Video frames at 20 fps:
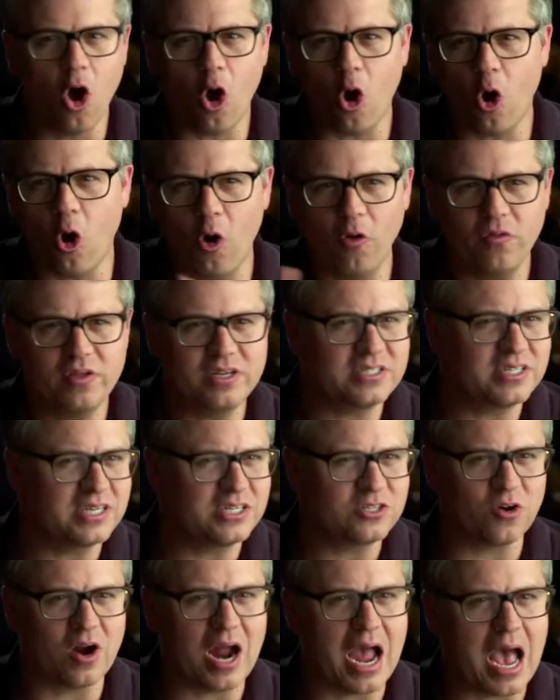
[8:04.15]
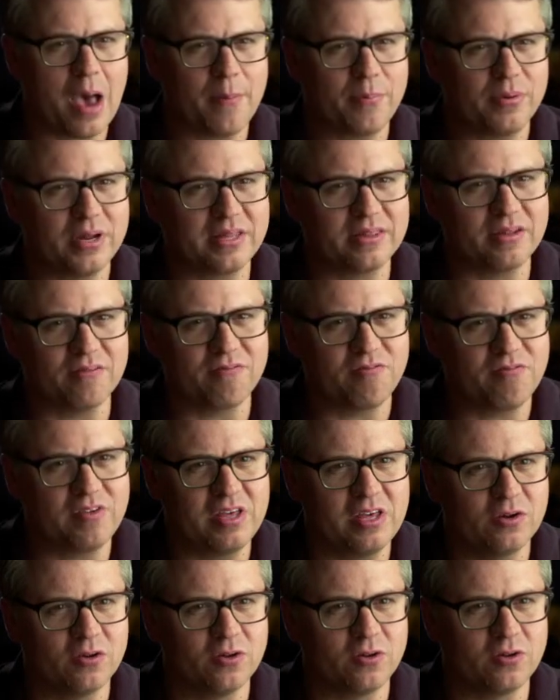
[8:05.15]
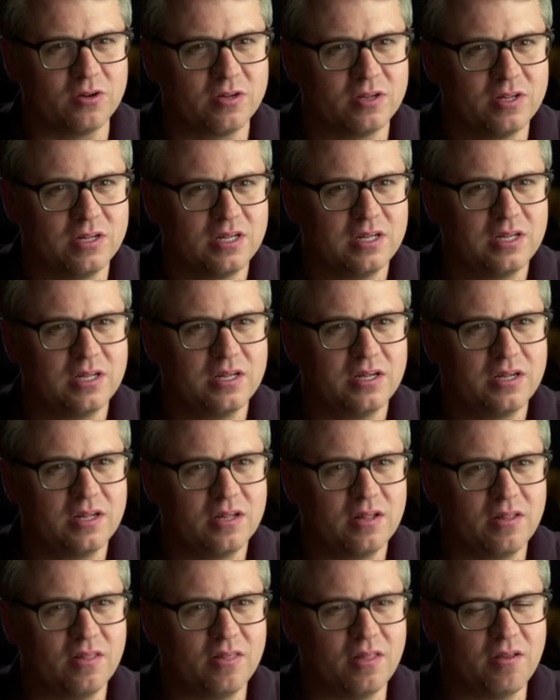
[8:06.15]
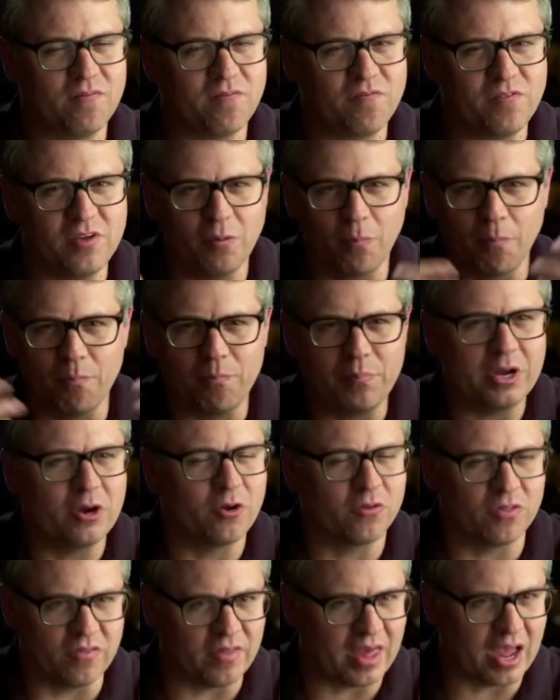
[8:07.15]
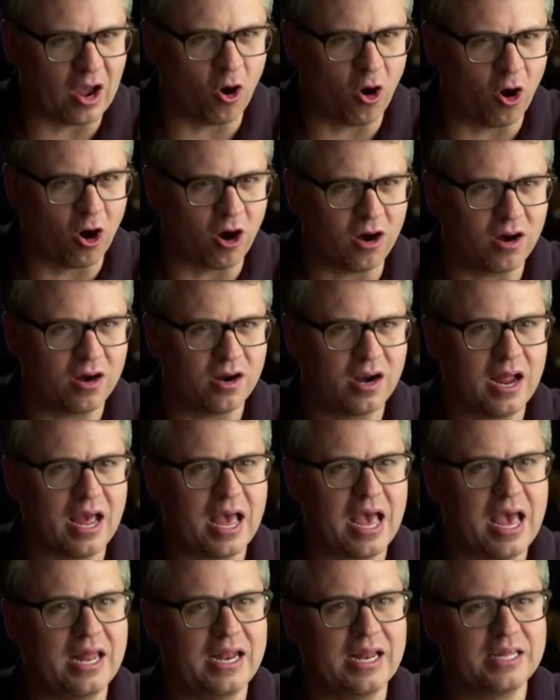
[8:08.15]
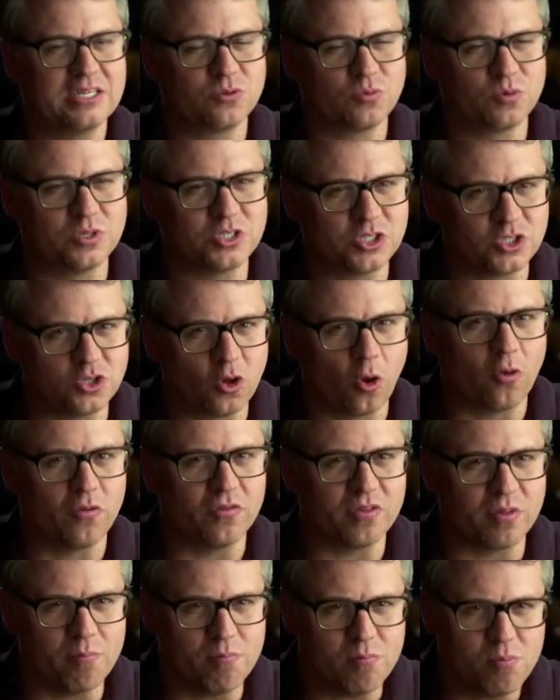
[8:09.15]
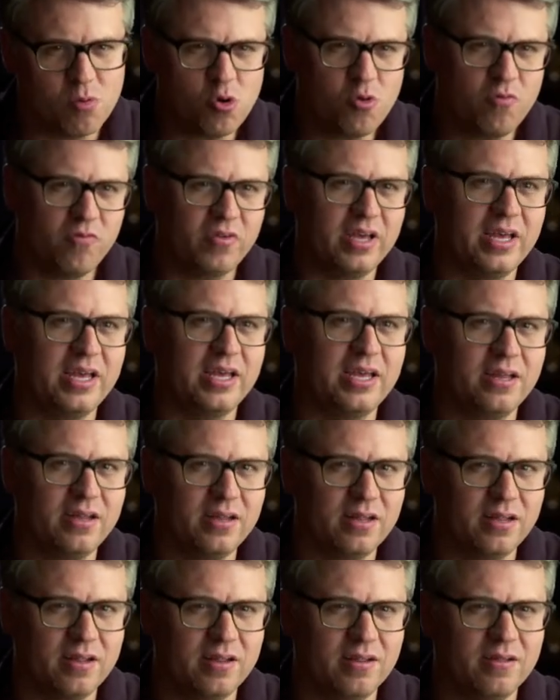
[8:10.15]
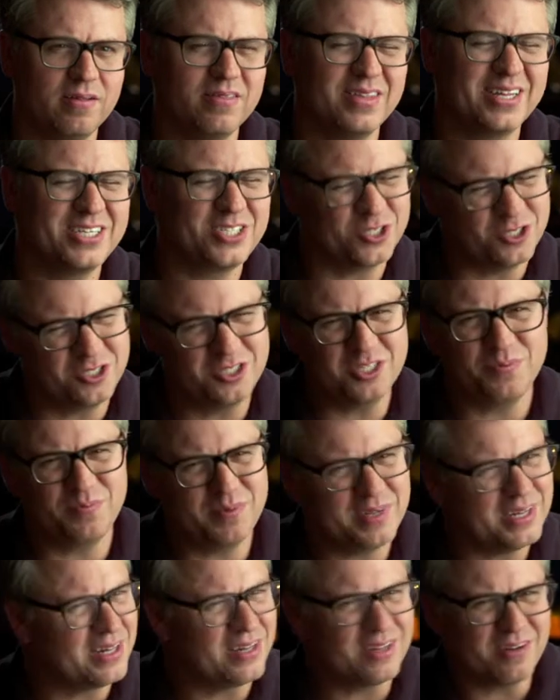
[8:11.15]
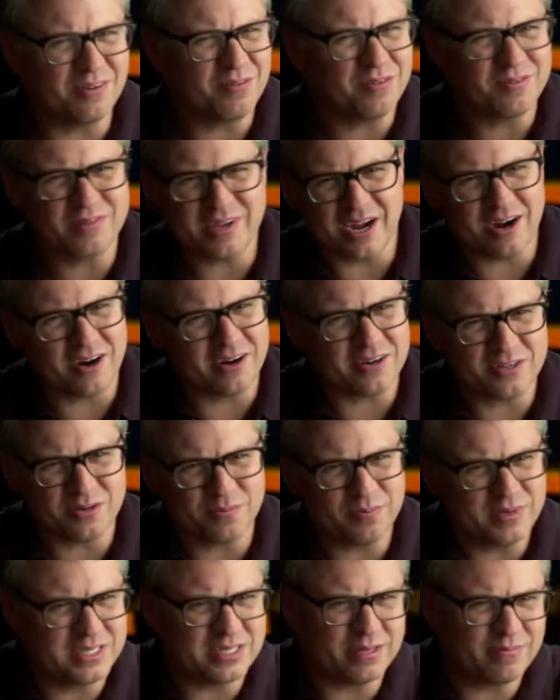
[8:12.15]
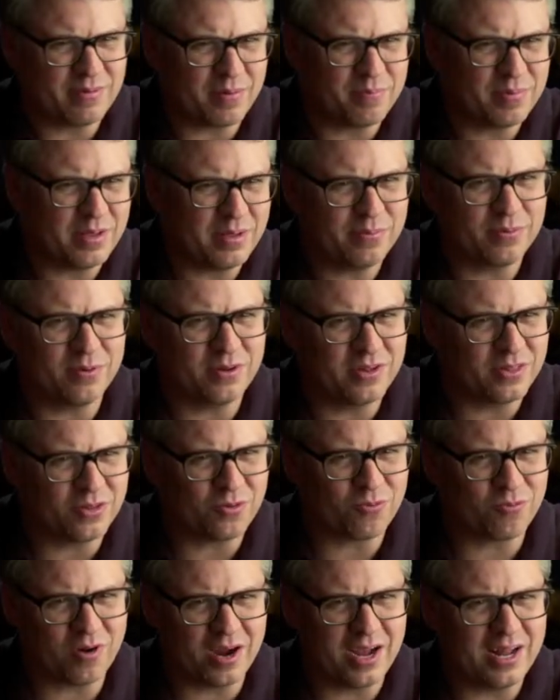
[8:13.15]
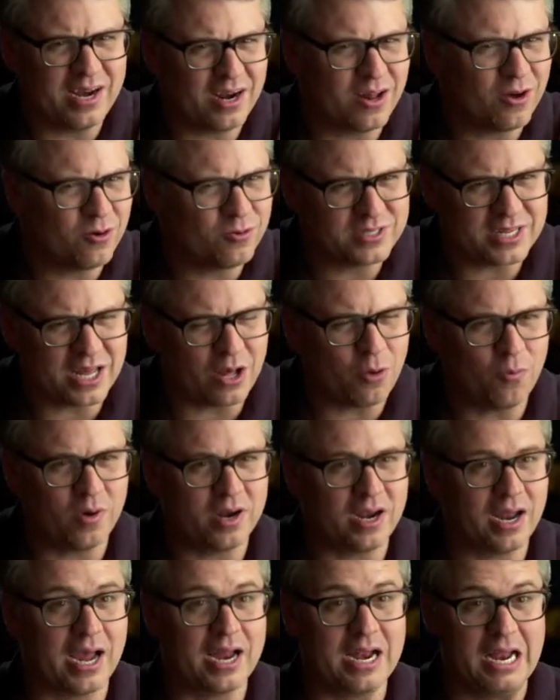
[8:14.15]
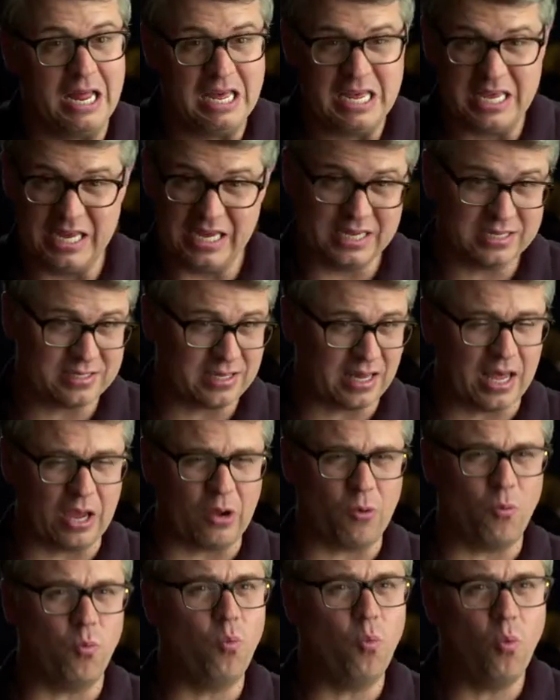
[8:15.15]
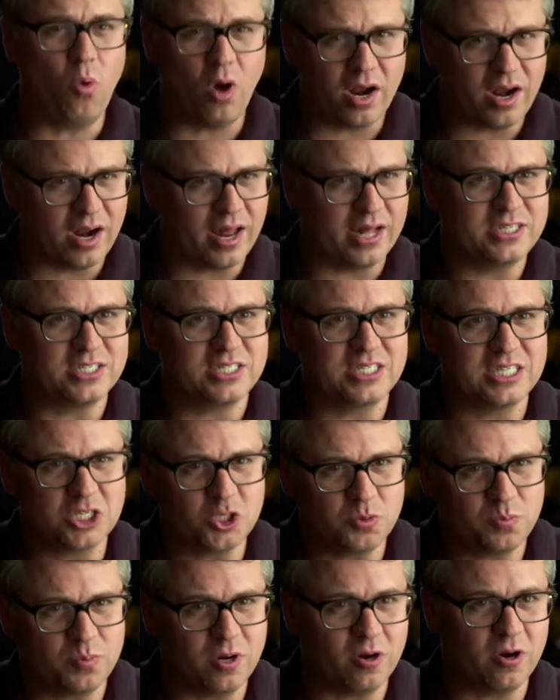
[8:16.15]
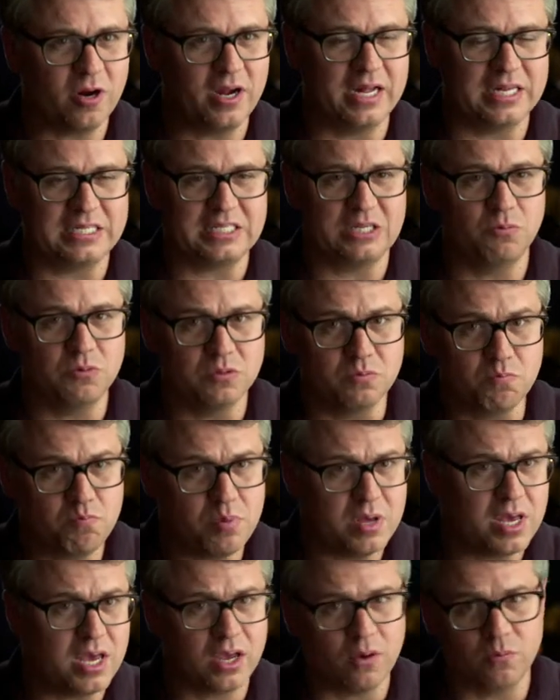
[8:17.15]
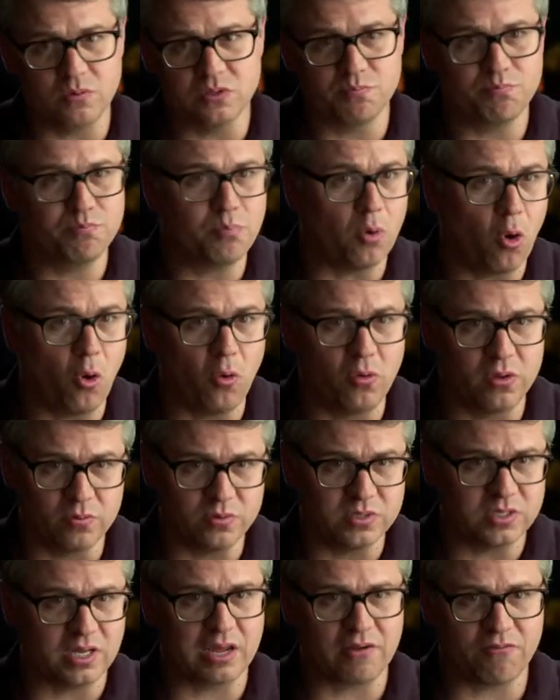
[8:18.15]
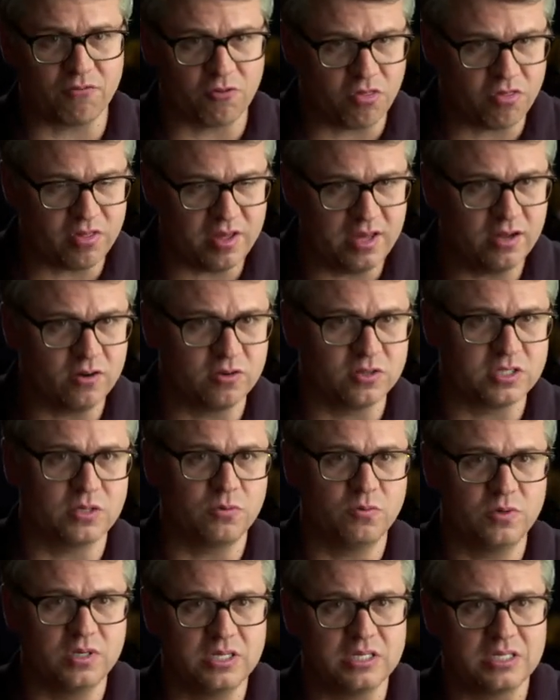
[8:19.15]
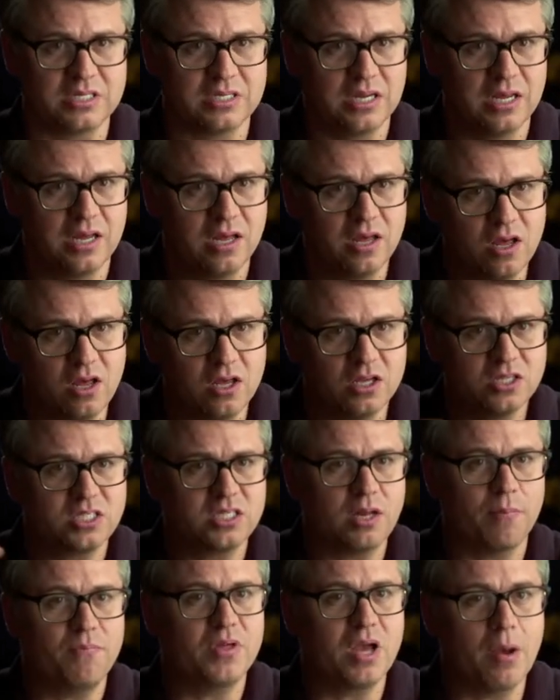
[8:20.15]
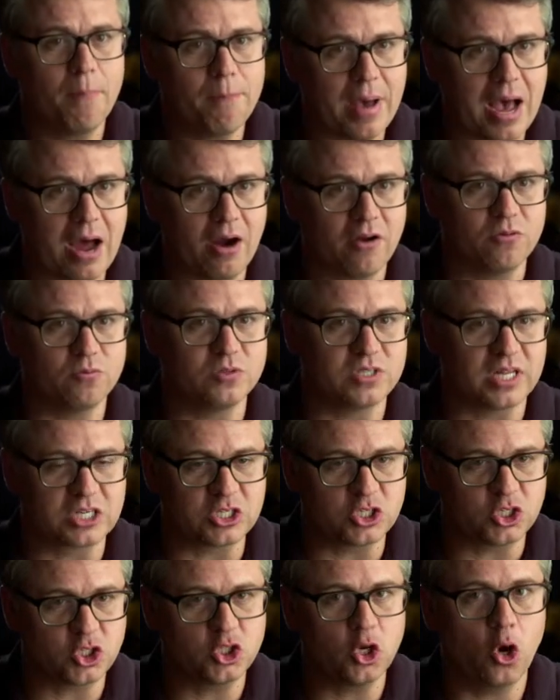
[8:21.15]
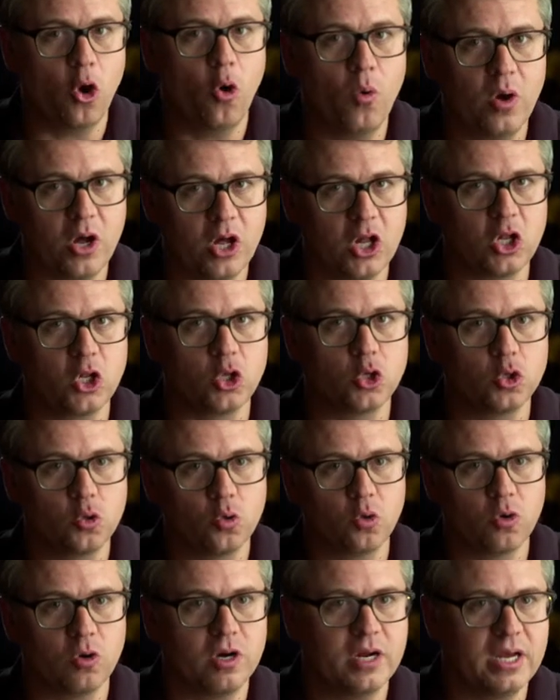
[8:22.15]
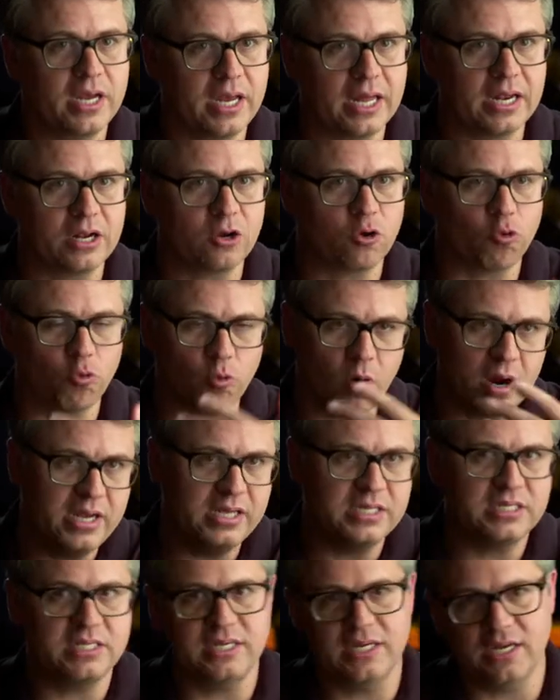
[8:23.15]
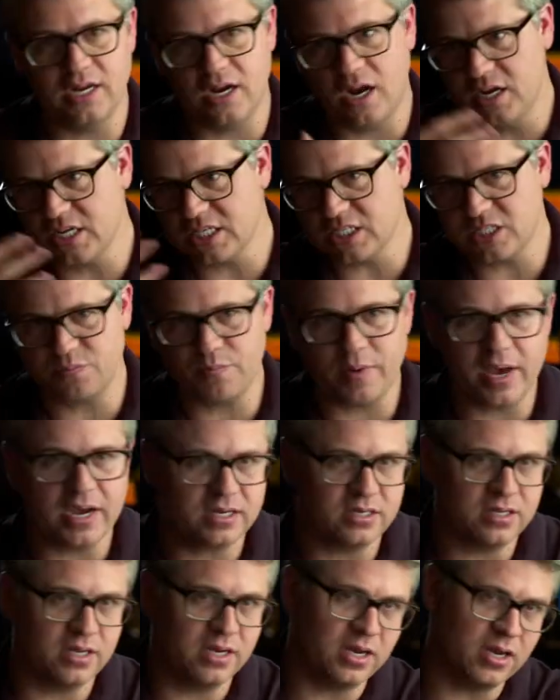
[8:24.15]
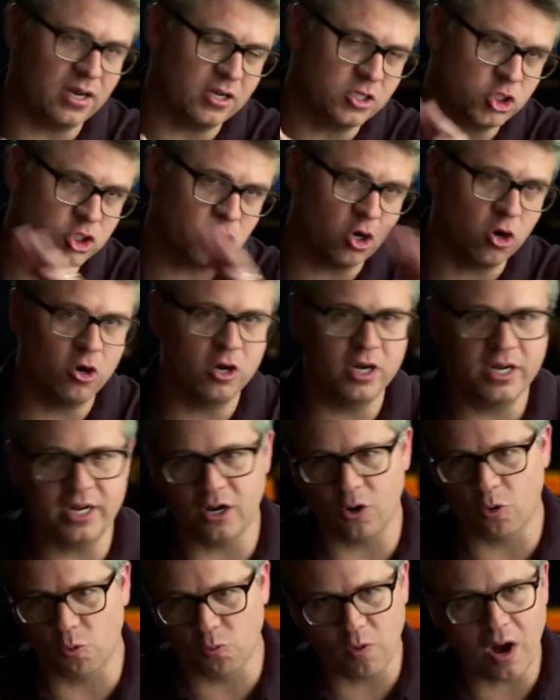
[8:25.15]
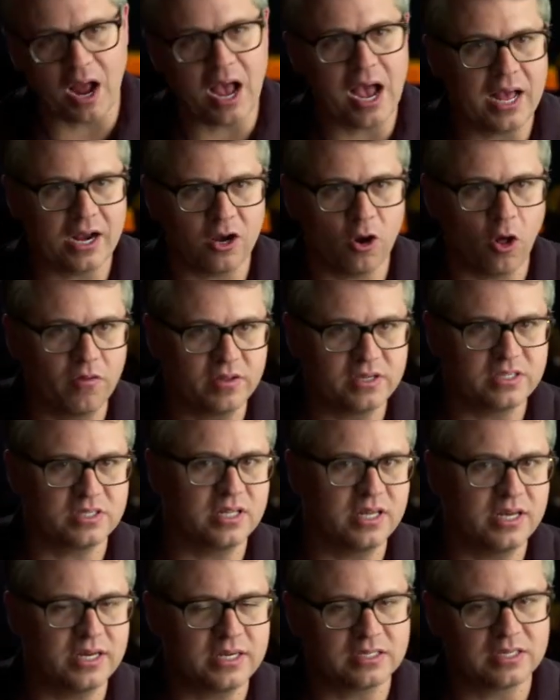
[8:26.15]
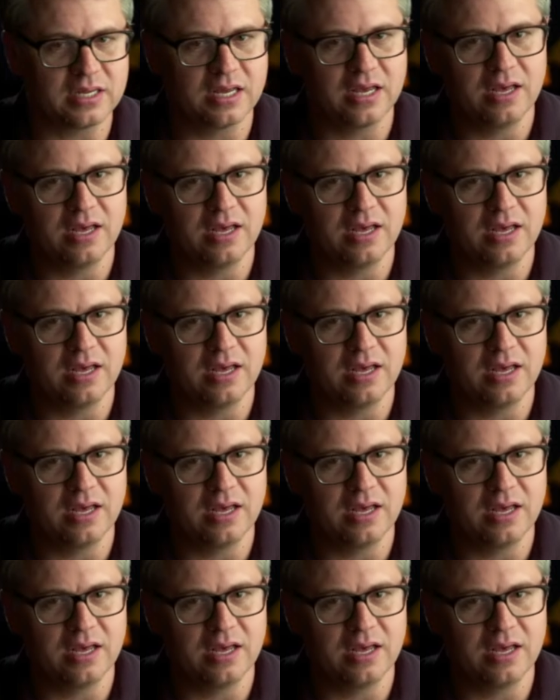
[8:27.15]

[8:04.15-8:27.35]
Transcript: All these things are happening that feel bigger than they are. And as a result, the movie, that should just be a little character piece about people in the rain at a hotel one night, is like, what did I just experience? It was big. It was bold. It was like for theaters. It was something about it that was like so alluring and crazy and unexpected and a journey and a ride and all these things.